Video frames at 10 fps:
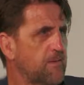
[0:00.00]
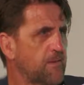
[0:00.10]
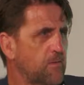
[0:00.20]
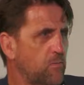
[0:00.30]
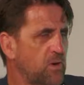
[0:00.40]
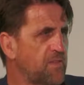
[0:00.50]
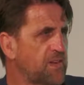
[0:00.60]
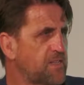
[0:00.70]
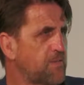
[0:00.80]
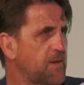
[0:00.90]
when they
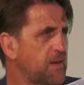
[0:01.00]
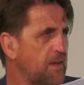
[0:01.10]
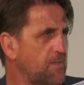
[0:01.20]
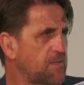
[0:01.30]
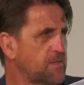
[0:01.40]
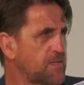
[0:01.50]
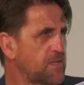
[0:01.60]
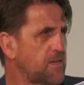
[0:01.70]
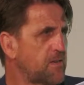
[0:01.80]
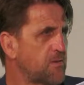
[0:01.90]
typically come and
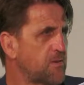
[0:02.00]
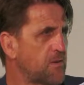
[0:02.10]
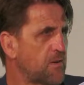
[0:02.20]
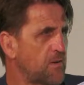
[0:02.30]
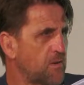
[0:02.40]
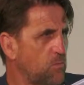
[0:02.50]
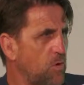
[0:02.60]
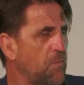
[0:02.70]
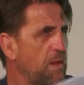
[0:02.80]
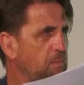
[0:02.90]
see you,
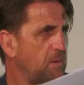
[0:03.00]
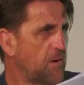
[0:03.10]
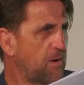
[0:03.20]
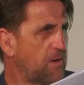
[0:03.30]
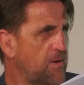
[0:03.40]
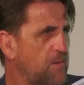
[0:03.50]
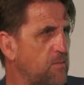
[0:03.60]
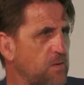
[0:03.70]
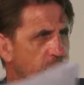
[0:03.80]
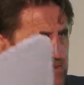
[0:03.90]
what they buy,
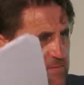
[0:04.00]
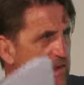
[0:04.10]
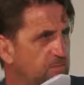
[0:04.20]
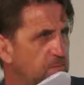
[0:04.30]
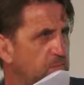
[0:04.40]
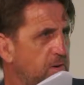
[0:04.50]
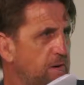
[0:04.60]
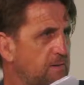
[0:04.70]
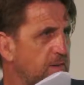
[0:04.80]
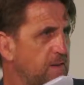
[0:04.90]
what's their favourite
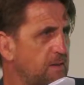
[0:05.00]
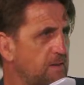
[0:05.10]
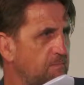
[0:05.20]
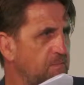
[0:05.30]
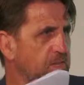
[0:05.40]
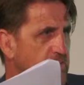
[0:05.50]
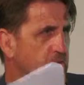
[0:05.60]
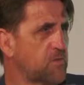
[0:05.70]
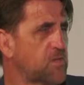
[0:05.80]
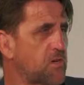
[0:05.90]
product, this is
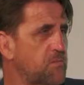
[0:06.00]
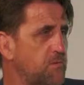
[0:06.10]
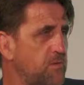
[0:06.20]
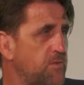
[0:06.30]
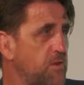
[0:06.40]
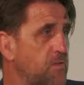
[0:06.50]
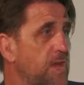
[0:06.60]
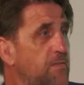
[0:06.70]
a good time to review that in